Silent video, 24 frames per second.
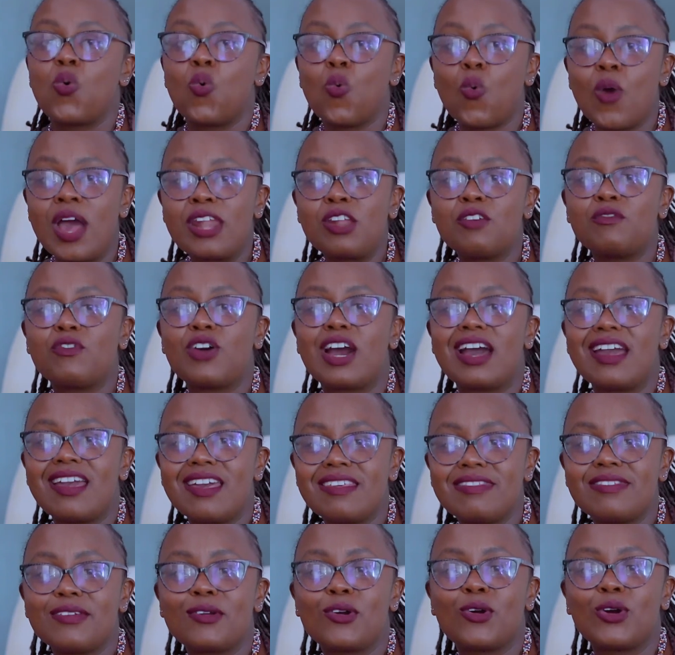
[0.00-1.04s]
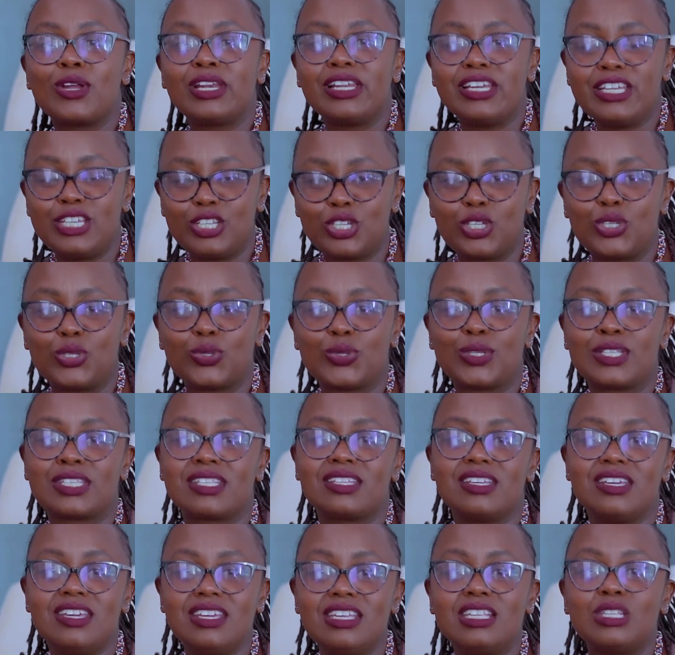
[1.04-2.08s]
one of our ethical
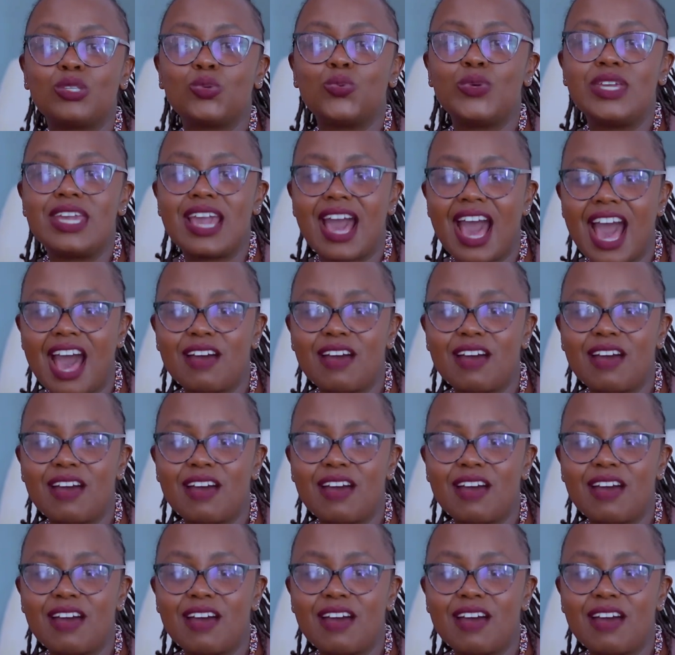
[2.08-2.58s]
issues is we